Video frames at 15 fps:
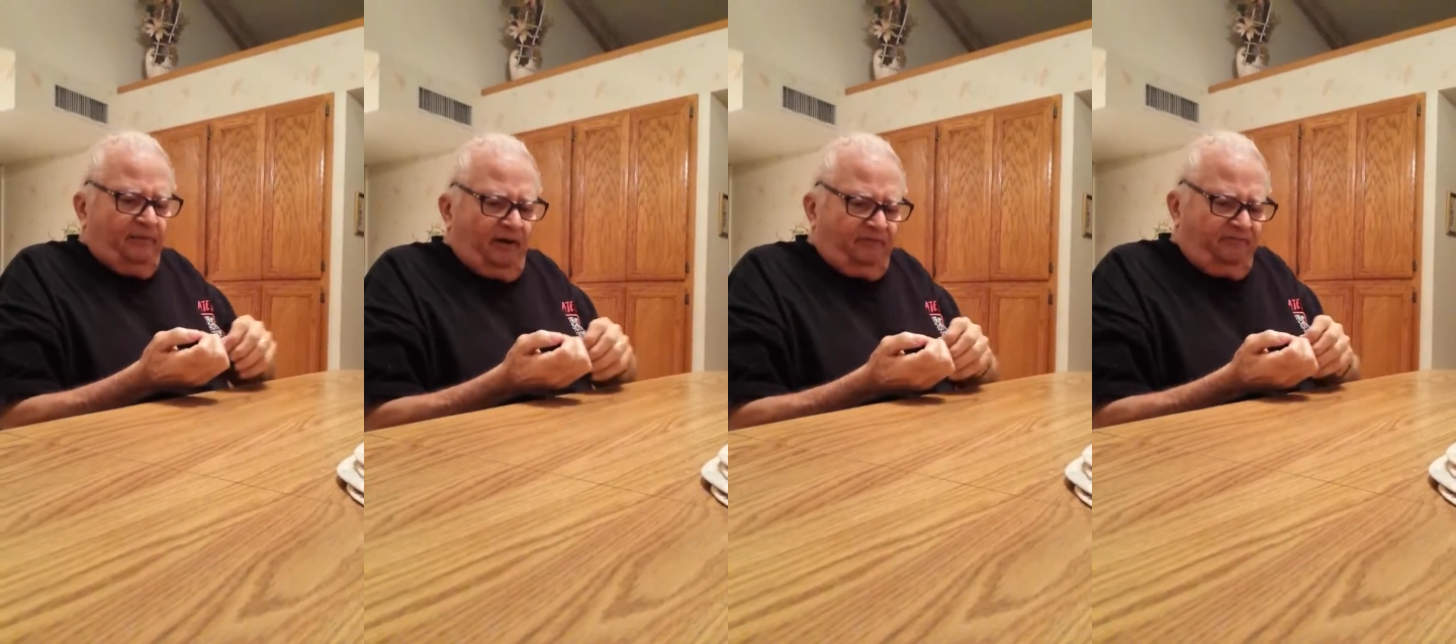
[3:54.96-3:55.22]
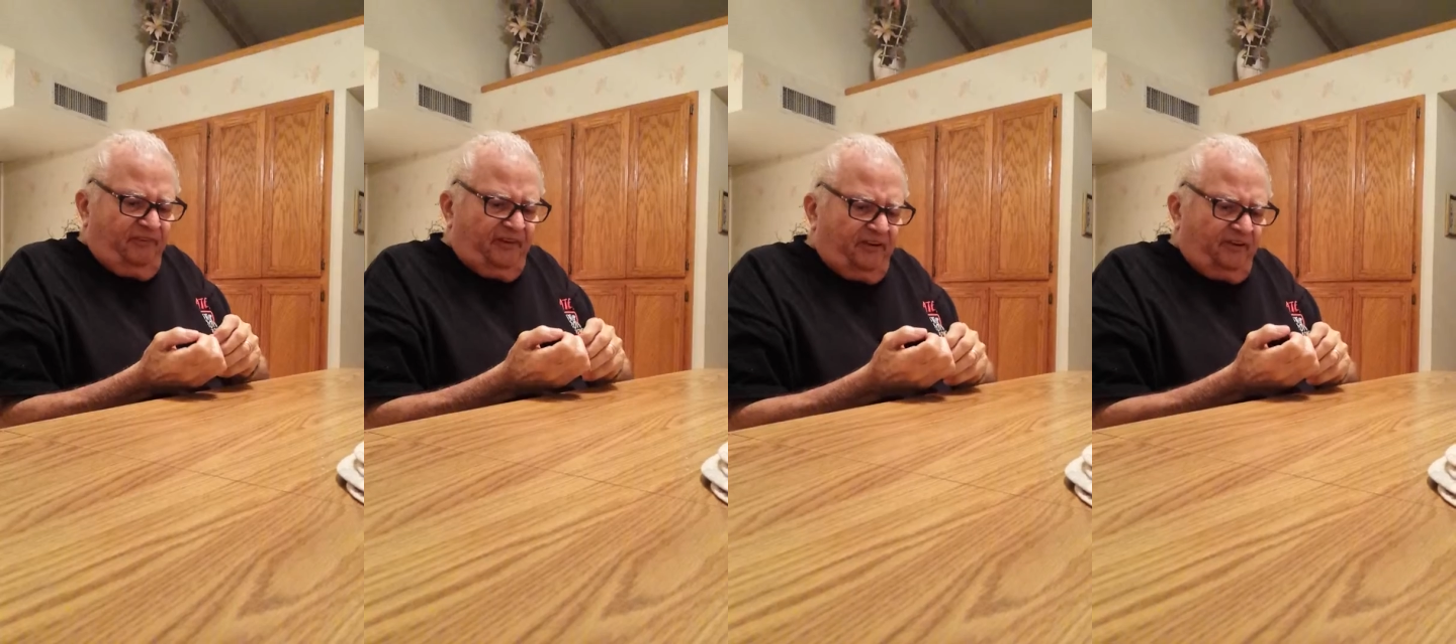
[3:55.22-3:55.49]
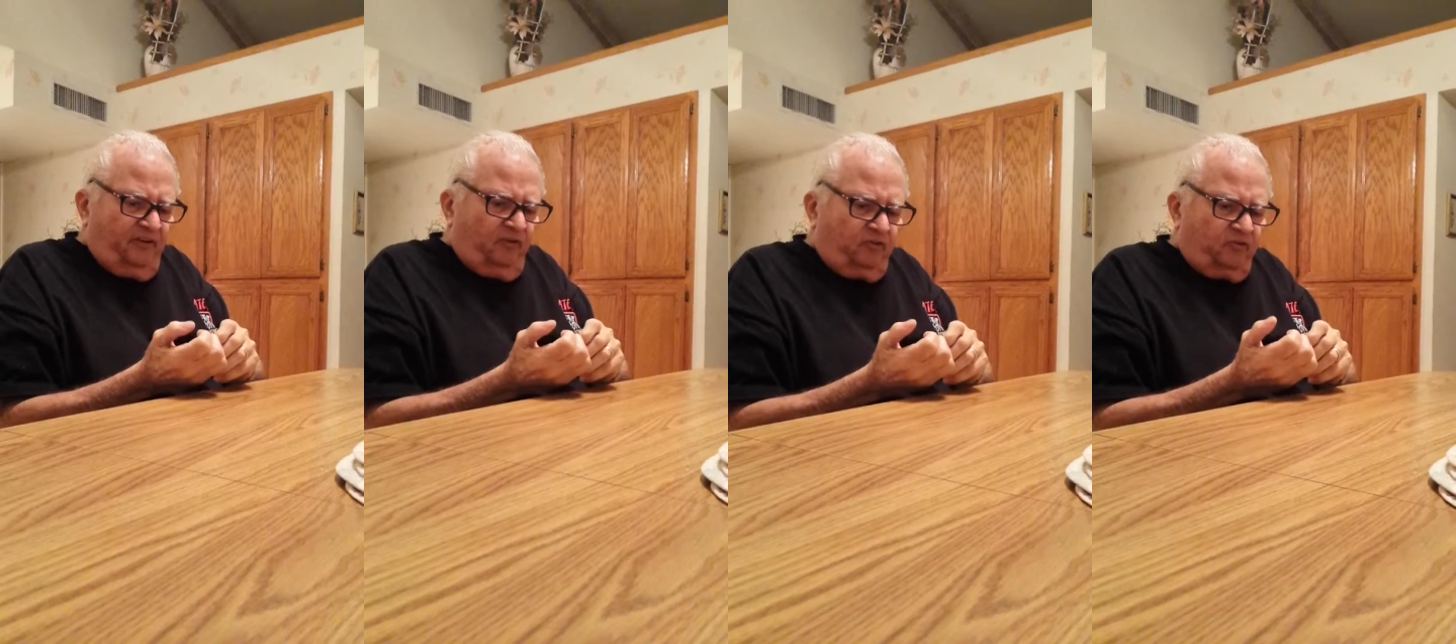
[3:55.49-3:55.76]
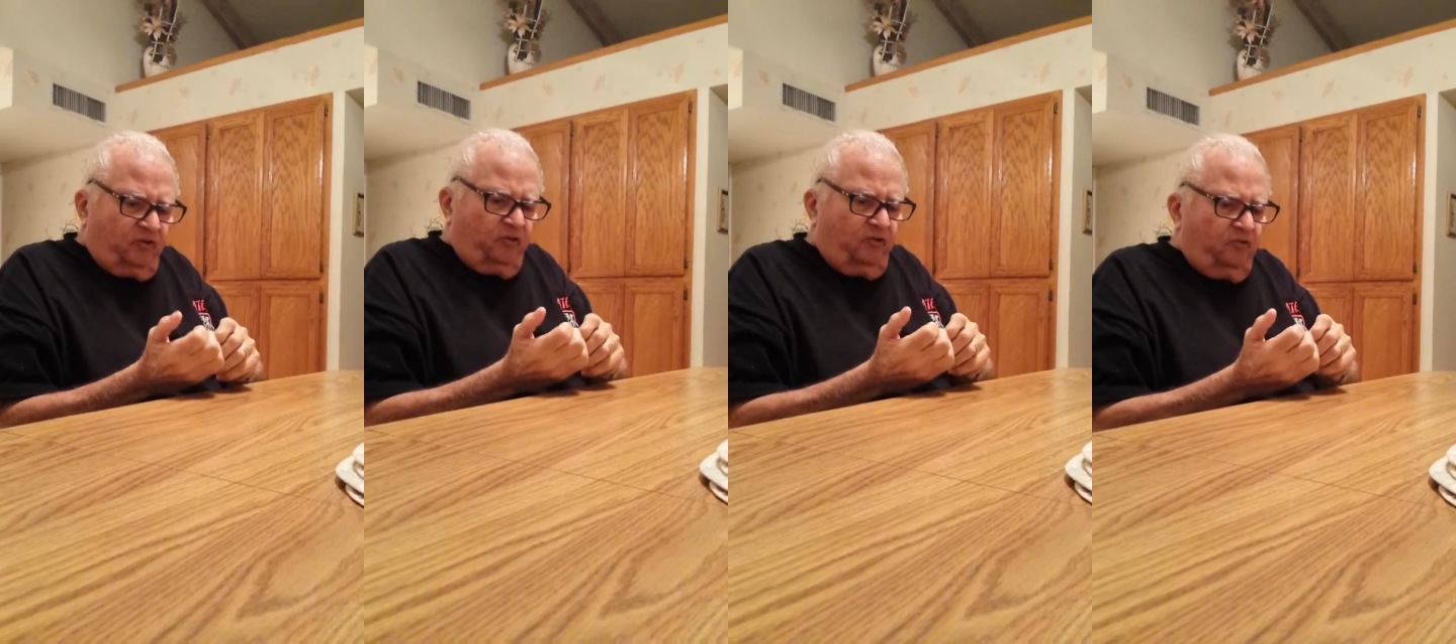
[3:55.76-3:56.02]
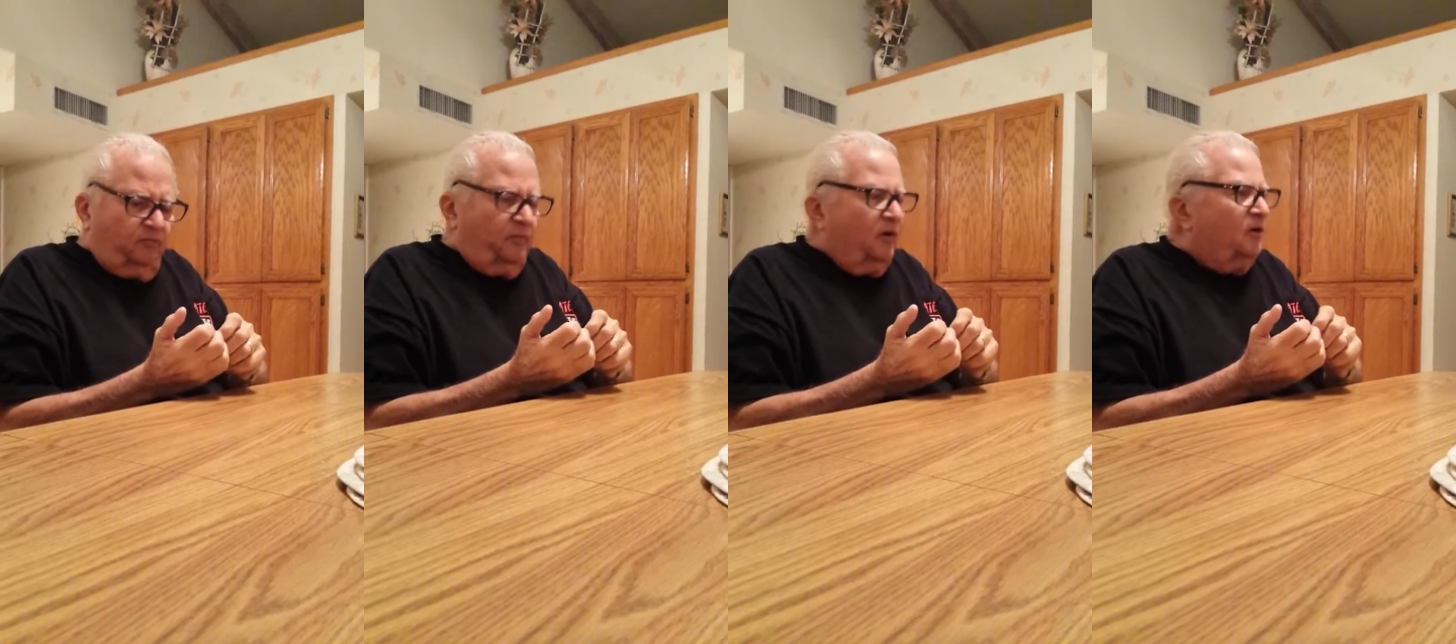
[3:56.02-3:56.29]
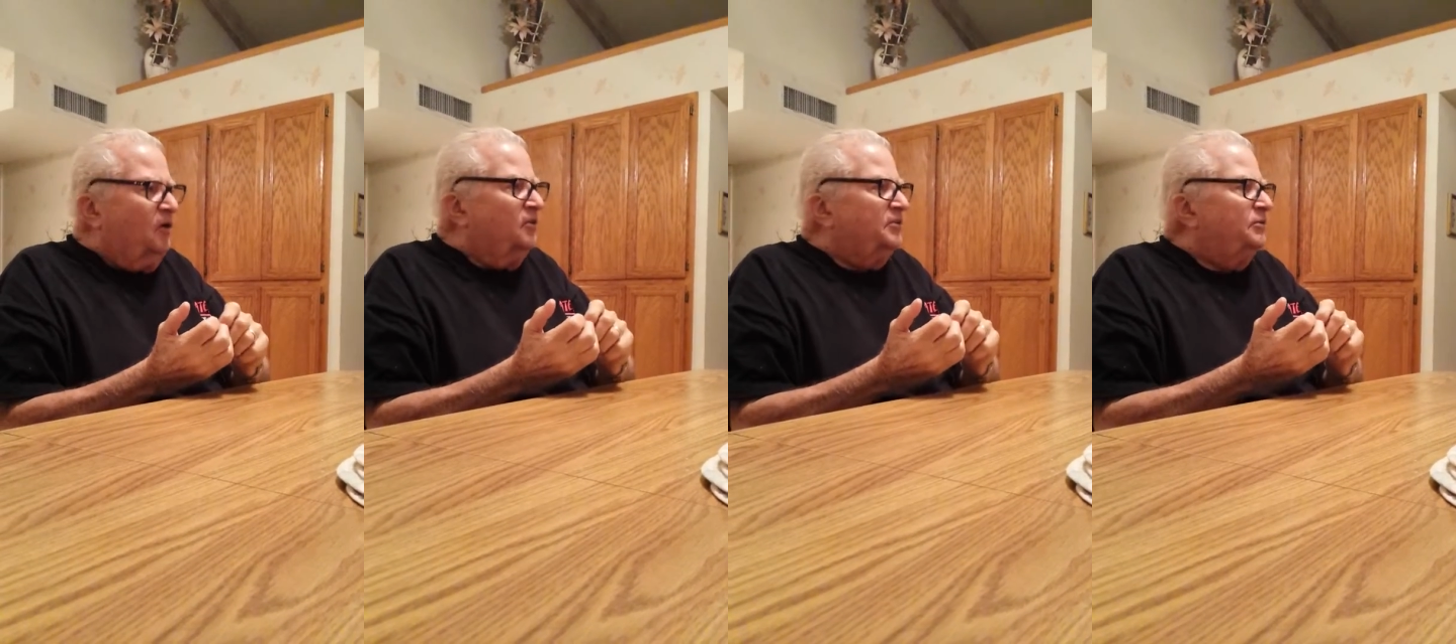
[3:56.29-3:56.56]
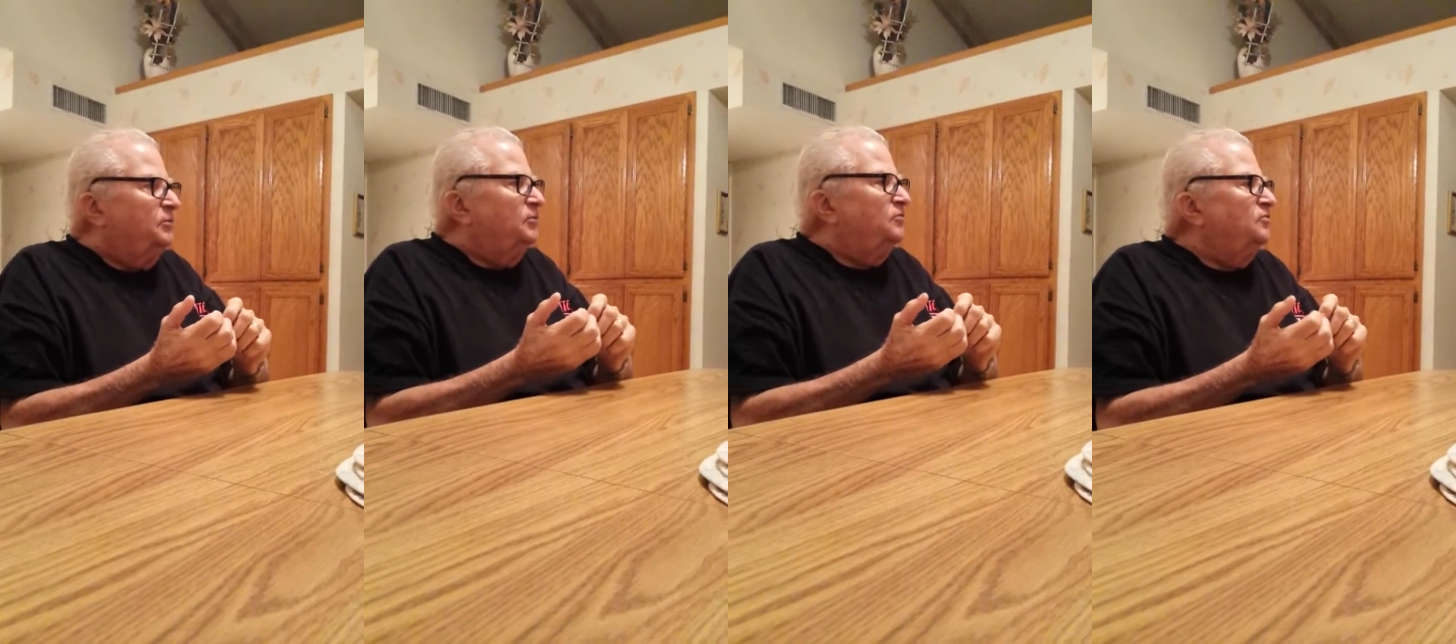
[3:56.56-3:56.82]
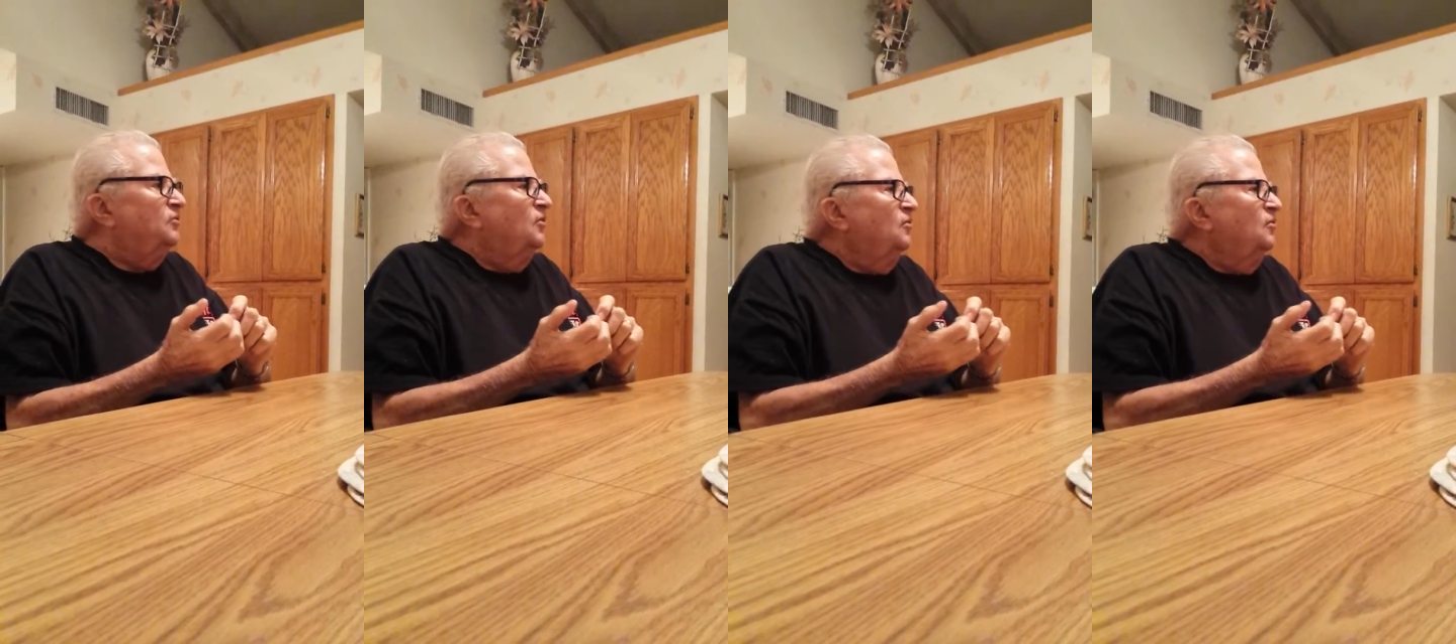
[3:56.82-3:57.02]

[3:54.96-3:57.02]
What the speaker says: my fingernails hurt because it was